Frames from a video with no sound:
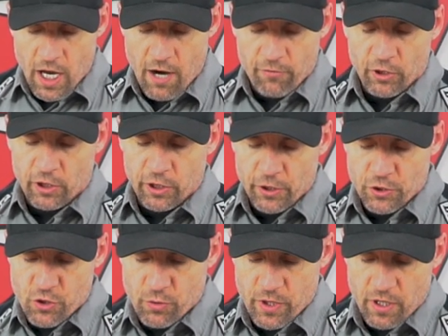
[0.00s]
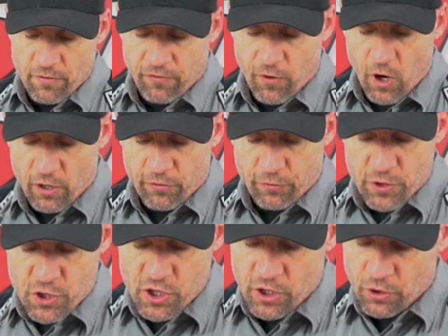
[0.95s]
Everclear treated
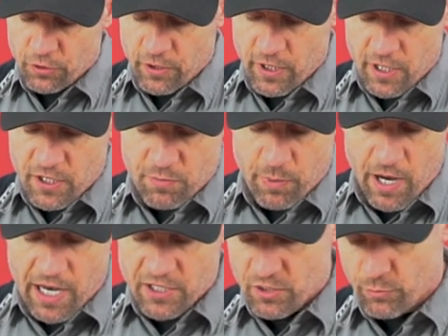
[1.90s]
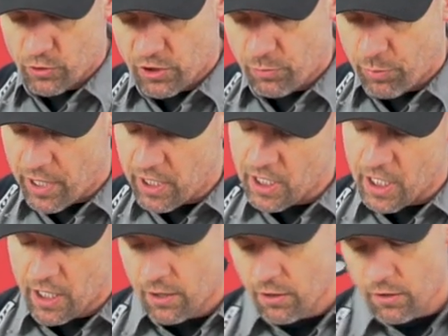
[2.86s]
fog-free shield. It is possible, depending
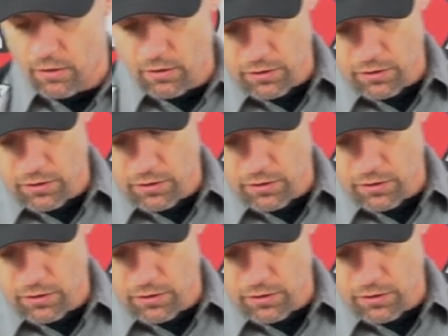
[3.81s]
on